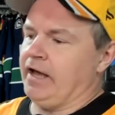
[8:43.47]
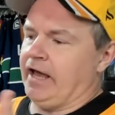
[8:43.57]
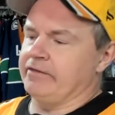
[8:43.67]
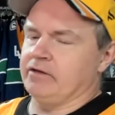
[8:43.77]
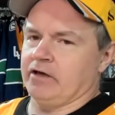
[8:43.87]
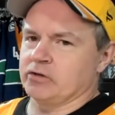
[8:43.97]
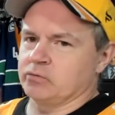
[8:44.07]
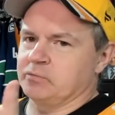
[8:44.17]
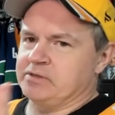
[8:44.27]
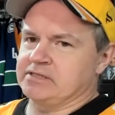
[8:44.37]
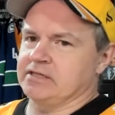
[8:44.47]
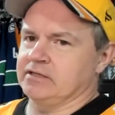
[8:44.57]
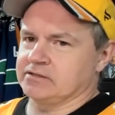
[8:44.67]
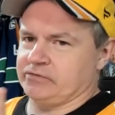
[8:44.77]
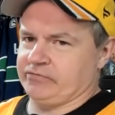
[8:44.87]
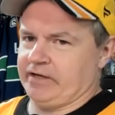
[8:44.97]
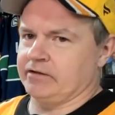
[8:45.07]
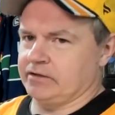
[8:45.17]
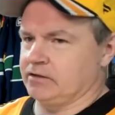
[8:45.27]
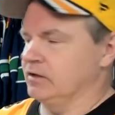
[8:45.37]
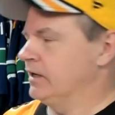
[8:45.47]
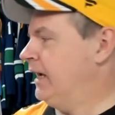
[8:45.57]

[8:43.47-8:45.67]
and the other would be seen as a failure.